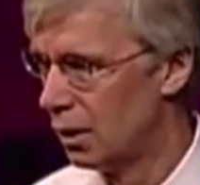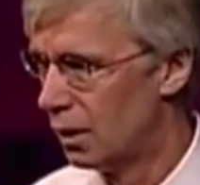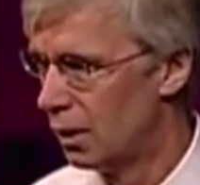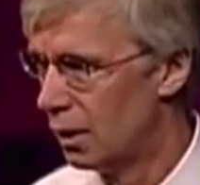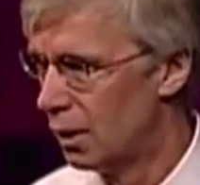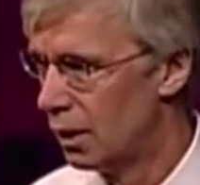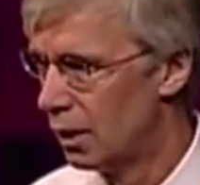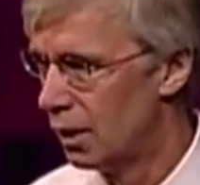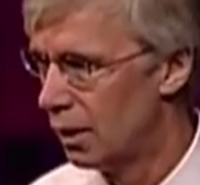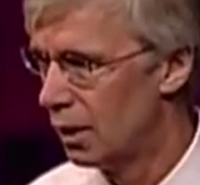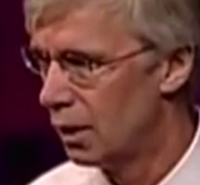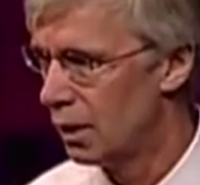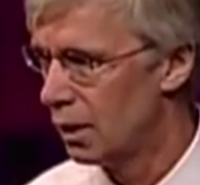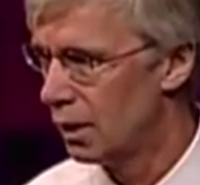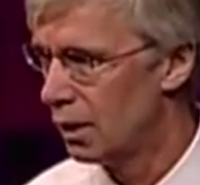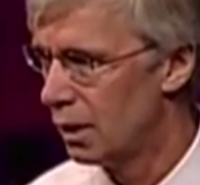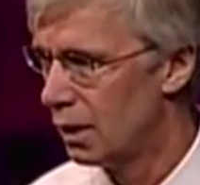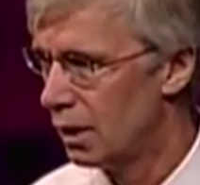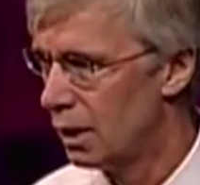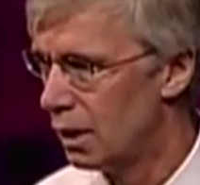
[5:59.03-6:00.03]

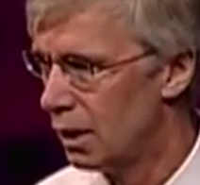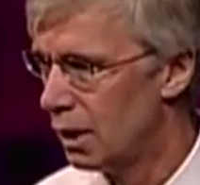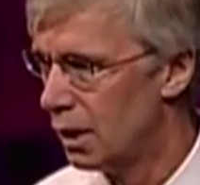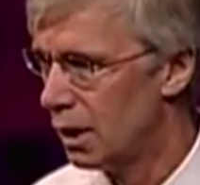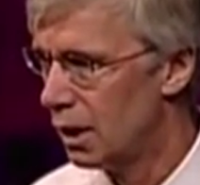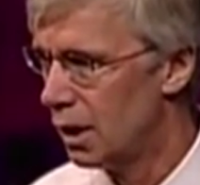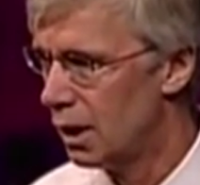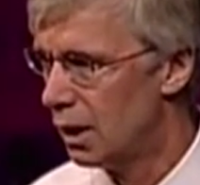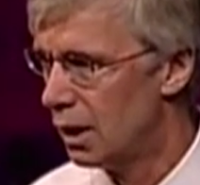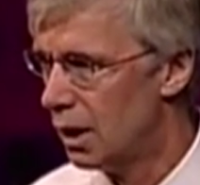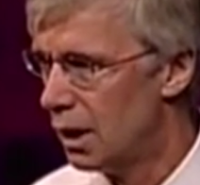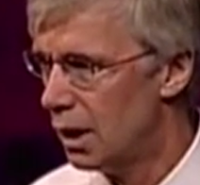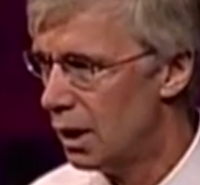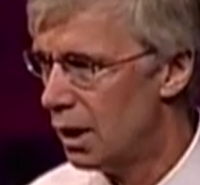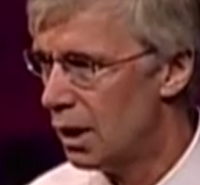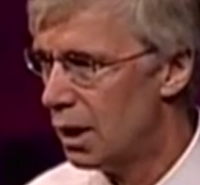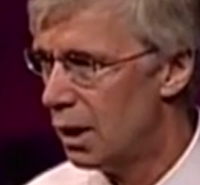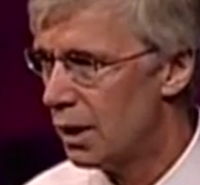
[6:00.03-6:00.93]
Nothing is said.